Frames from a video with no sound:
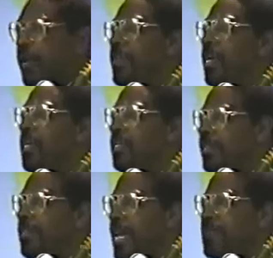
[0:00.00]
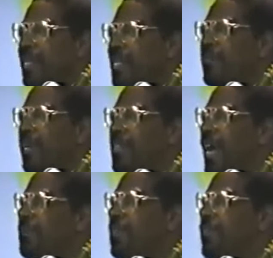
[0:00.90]
wealth. Just like many of us
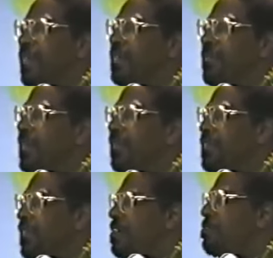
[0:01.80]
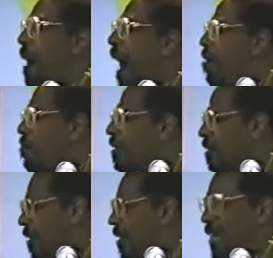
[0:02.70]
have this feeling that we don't deserve power.
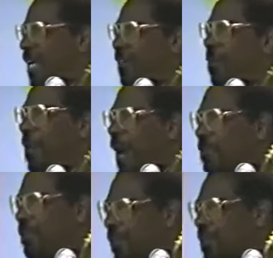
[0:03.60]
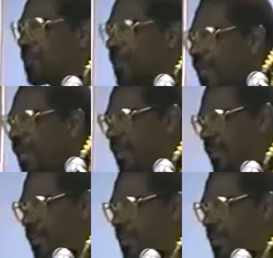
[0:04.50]
That's a white folks thing.